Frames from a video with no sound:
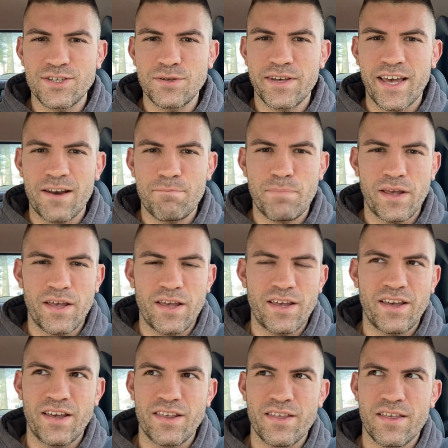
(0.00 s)
you can't
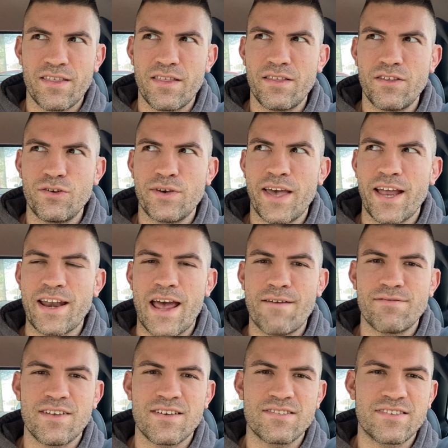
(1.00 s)

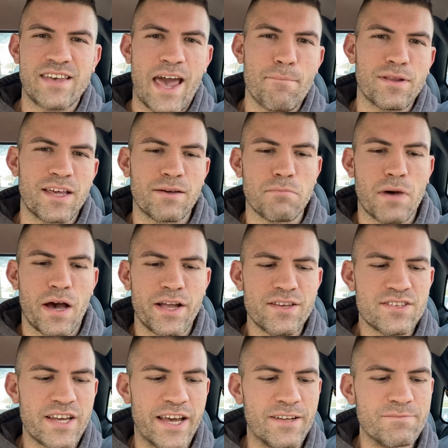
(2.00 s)
have this gambling
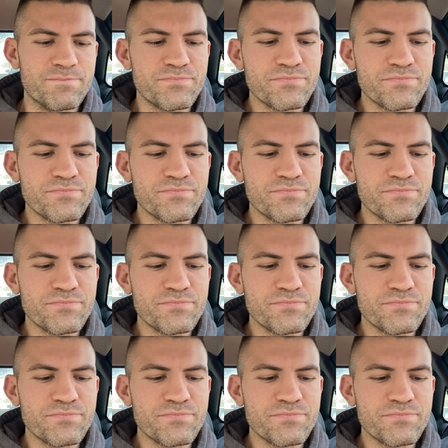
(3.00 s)
mindset,